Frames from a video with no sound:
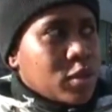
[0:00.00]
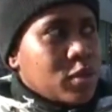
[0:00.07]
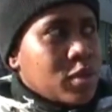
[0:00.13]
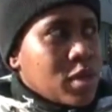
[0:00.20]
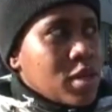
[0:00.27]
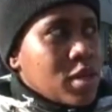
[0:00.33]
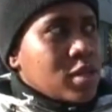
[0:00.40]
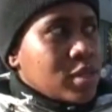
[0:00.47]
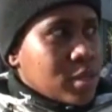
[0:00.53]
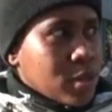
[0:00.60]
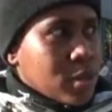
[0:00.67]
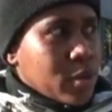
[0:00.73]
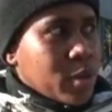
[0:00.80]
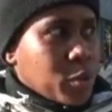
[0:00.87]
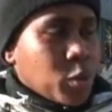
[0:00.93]

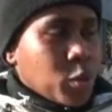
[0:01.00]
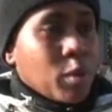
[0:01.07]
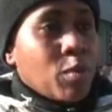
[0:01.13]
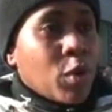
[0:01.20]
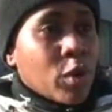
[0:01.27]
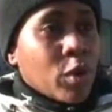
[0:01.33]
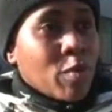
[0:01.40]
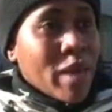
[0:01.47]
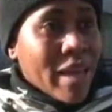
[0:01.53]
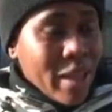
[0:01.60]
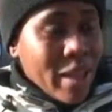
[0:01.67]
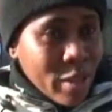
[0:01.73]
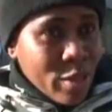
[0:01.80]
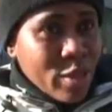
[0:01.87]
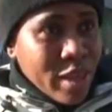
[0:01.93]
So it would both be
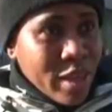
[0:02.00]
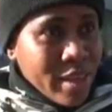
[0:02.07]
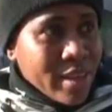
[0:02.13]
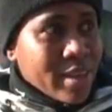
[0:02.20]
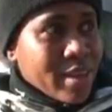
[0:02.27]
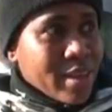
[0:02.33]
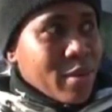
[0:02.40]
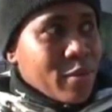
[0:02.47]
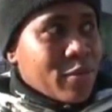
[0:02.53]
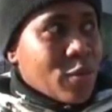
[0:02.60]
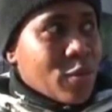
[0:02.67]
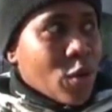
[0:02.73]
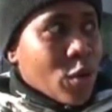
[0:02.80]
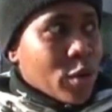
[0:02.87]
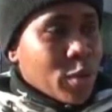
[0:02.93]
healthy
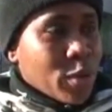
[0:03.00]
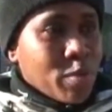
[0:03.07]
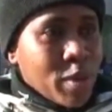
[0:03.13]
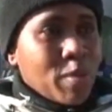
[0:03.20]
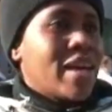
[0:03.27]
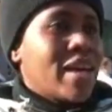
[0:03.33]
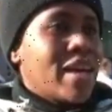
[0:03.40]
for the people